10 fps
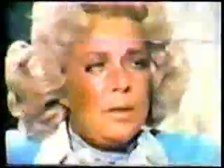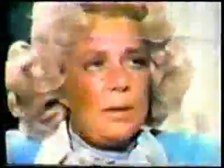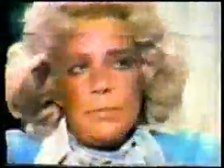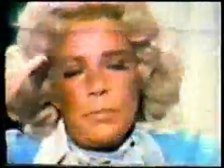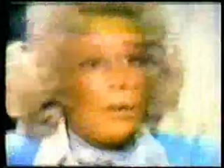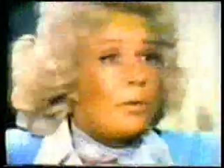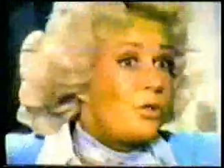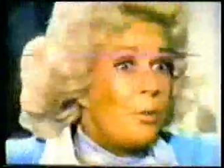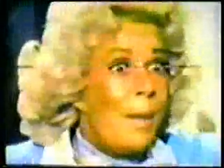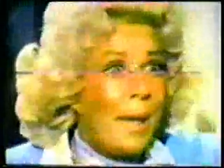It
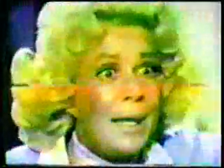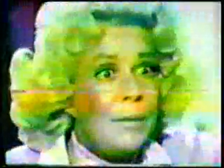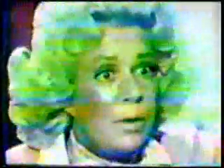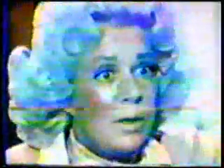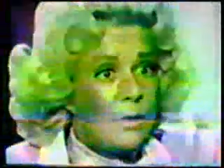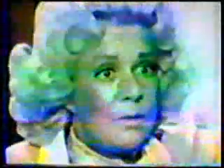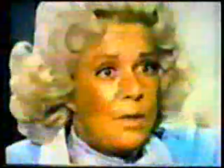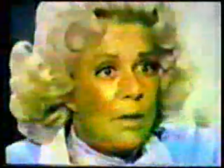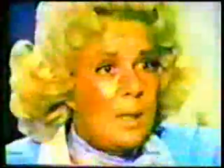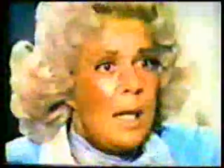blows your mind what goes
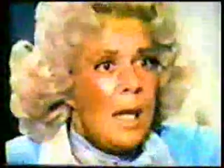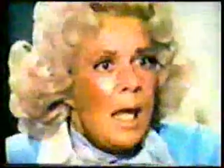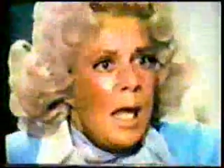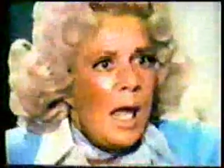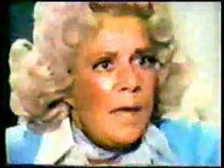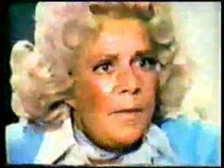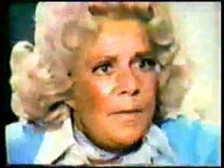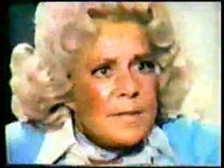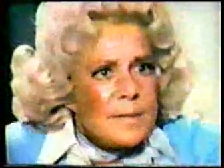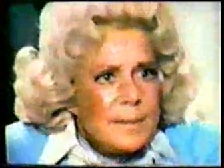on. And then
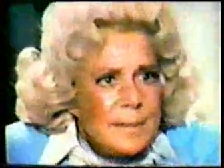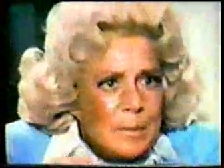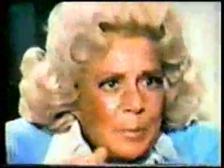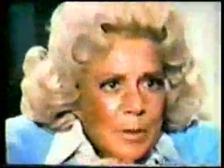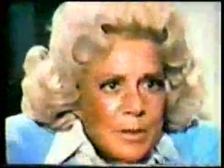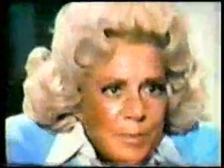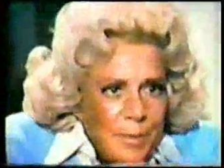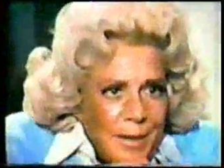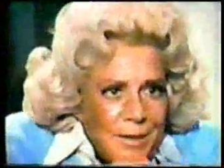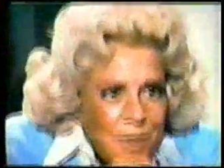this little person,
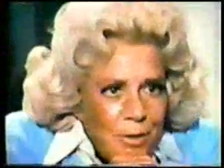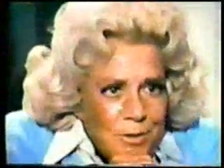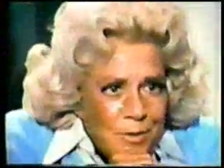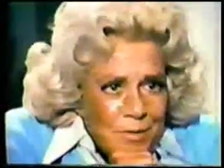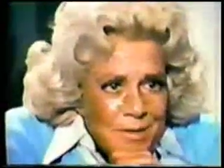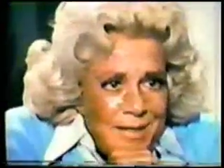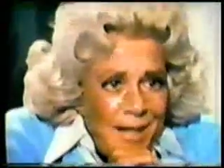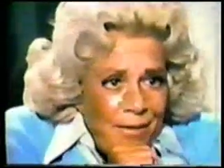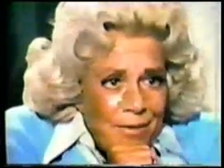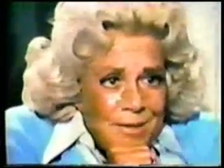when it shows over,
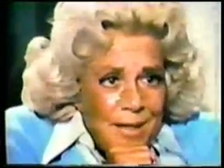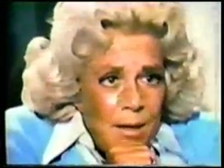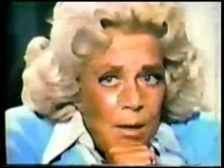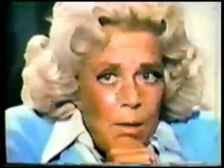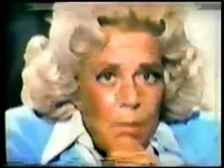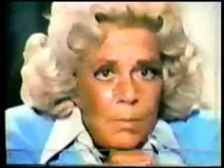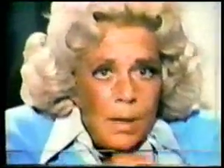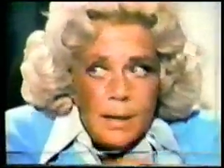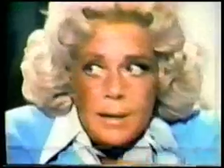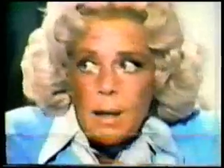standing there saying, oh,
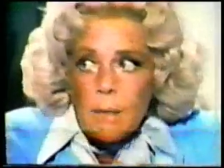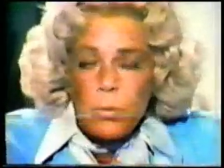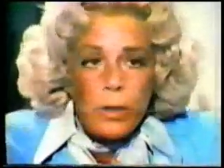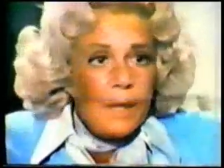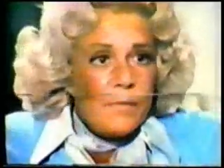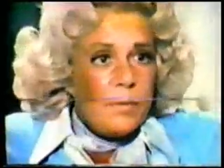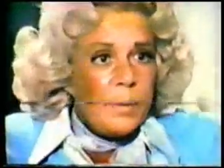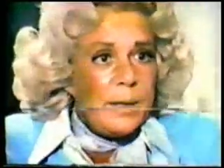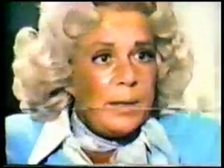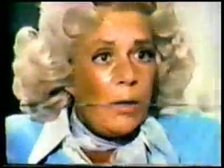my God, where did everybody